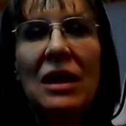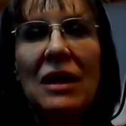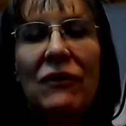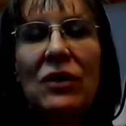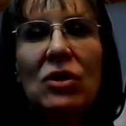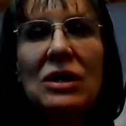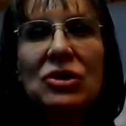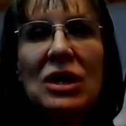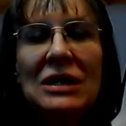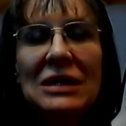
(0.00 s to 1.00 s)
if you're
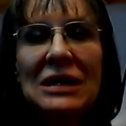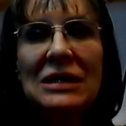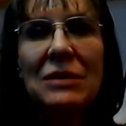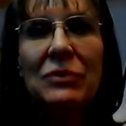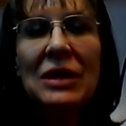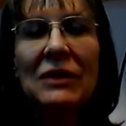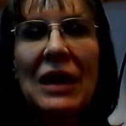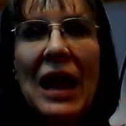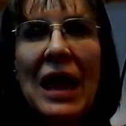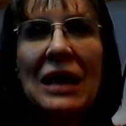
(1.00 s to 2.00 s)
ingesting something
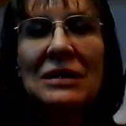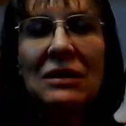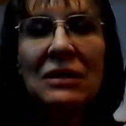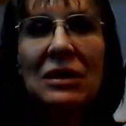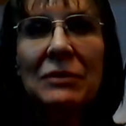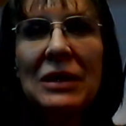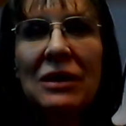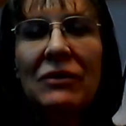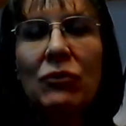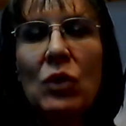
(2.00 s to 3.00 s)
that has a little bit
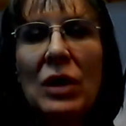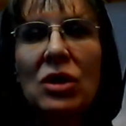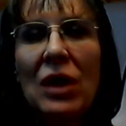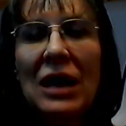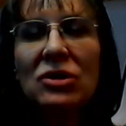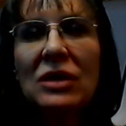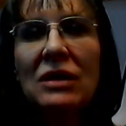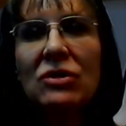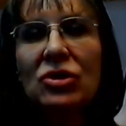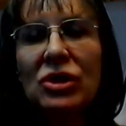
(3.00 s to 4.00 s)
of what you're
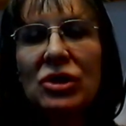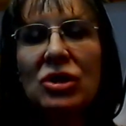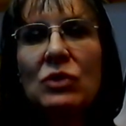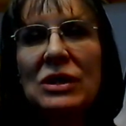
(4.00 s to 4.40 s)
actually allergic to,